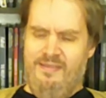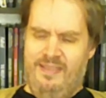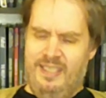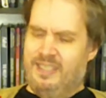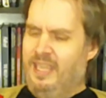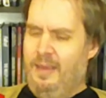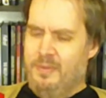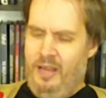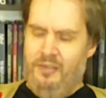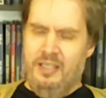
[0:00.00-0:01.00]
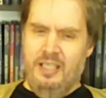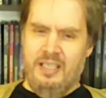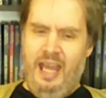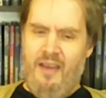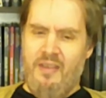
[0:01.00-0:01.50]
this game definitely
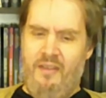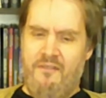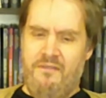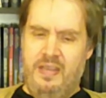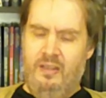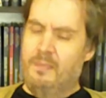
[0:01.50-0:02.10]
doesn't have that feel.